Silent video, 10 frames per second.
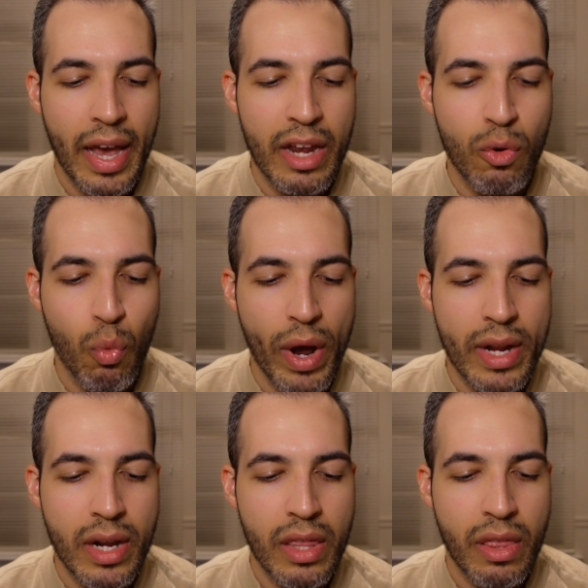And
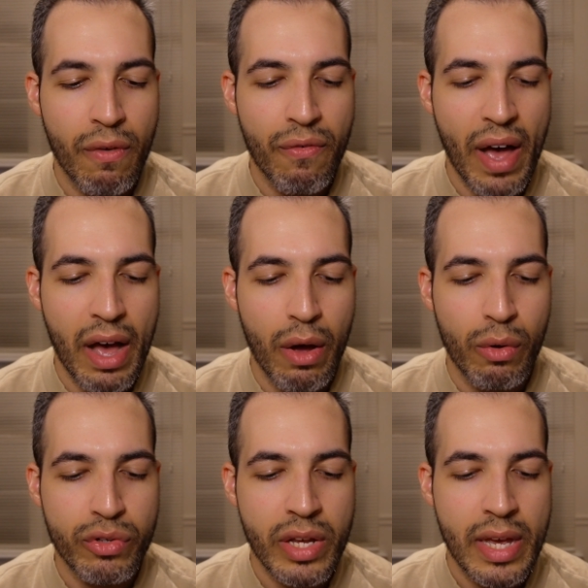when the
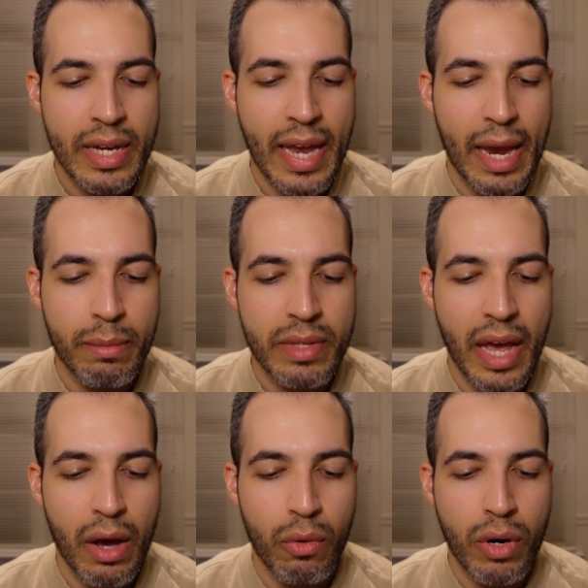fowls came
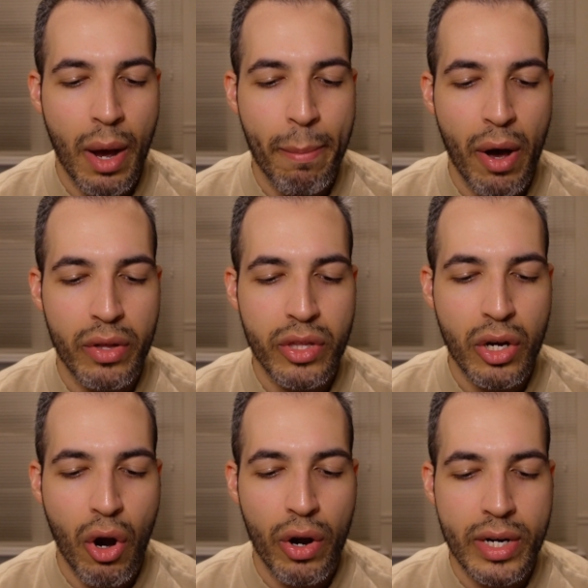down upon the
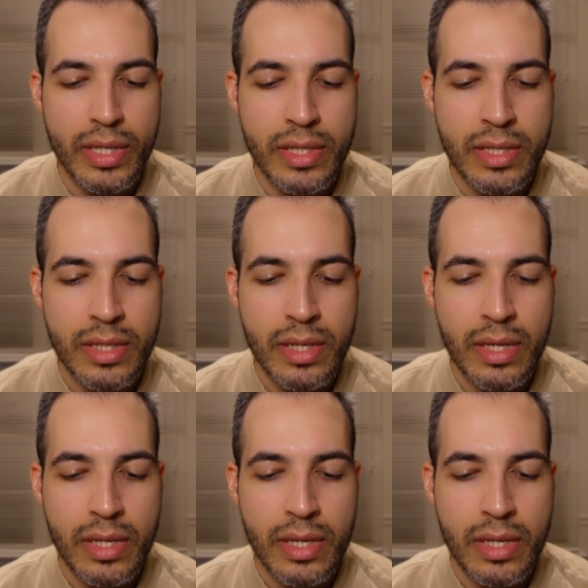carcass,